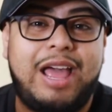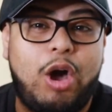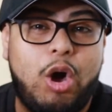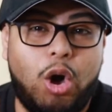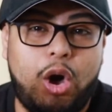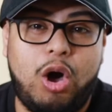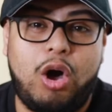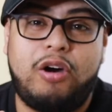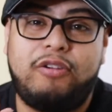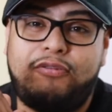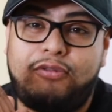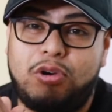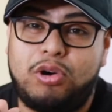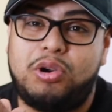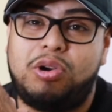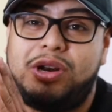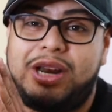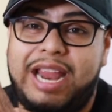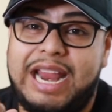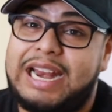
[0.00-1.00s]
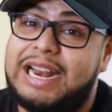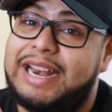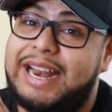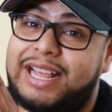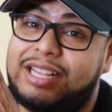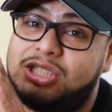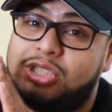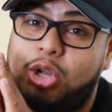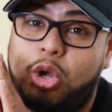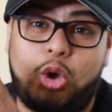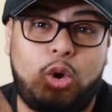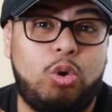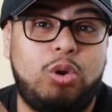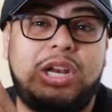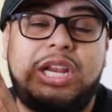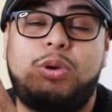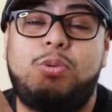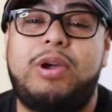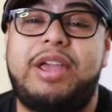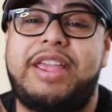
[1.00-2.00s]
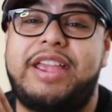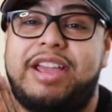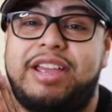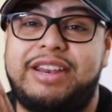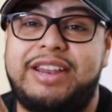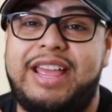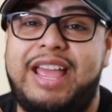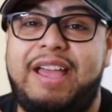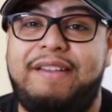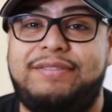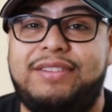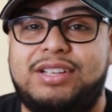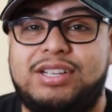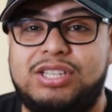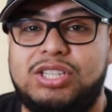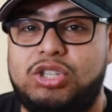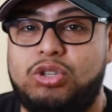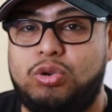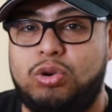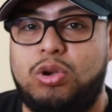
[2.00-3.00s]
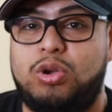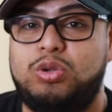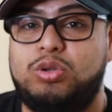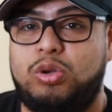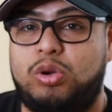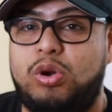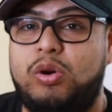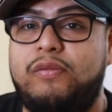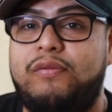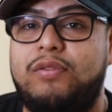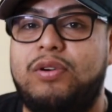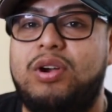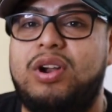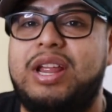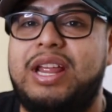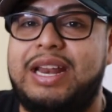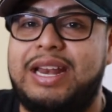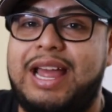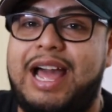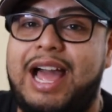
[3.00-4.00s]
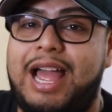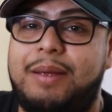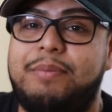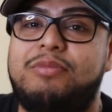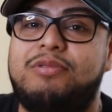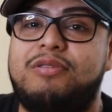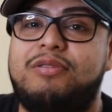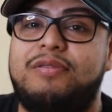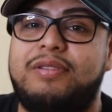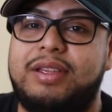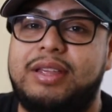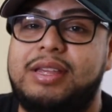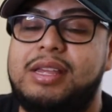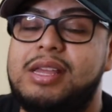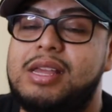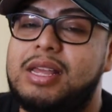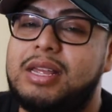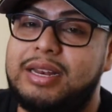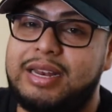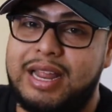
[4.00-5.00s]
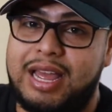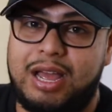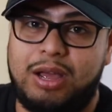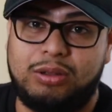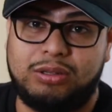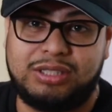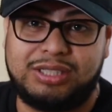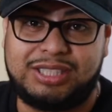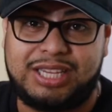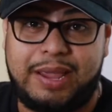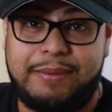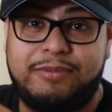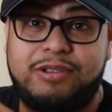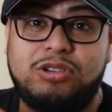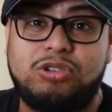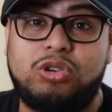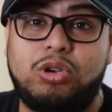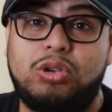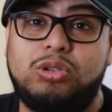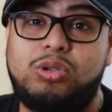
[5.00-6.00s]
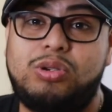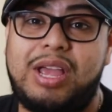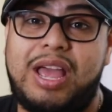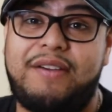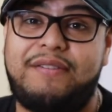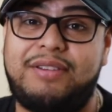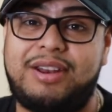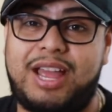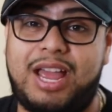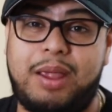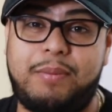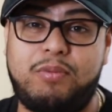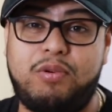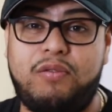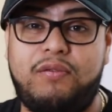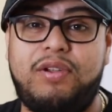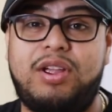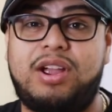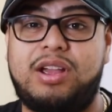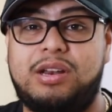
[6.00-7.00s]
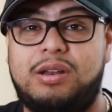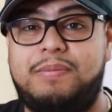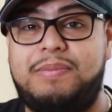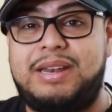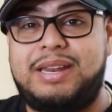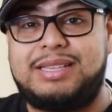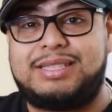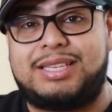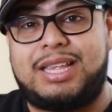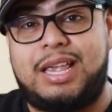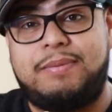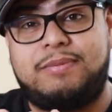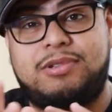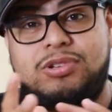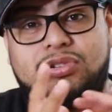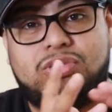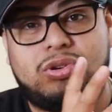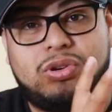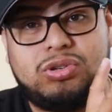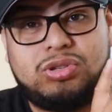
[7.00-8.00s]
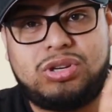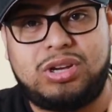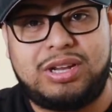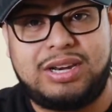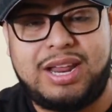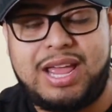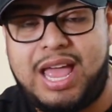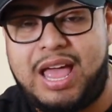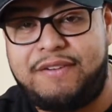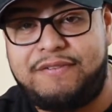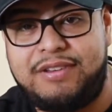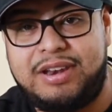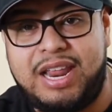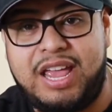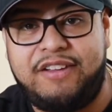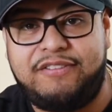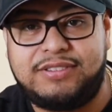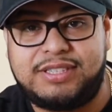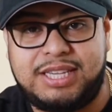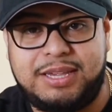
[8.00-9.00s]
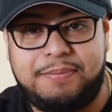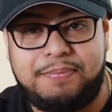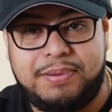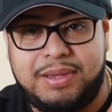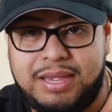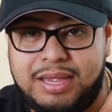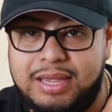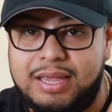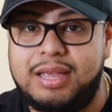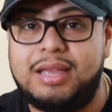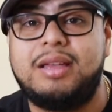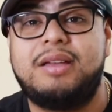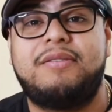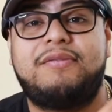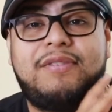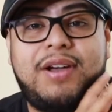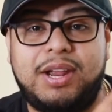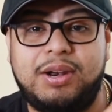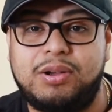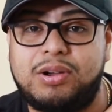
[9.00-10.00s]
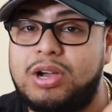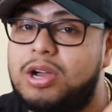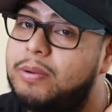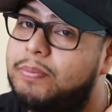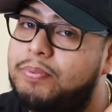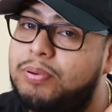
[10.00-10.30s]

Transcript: All photo data, that's the only way you're going to have the controls over in iMovie. Now, the same controls you have in iMovie are going to be the same controls you're going to have in FCP, Final Cut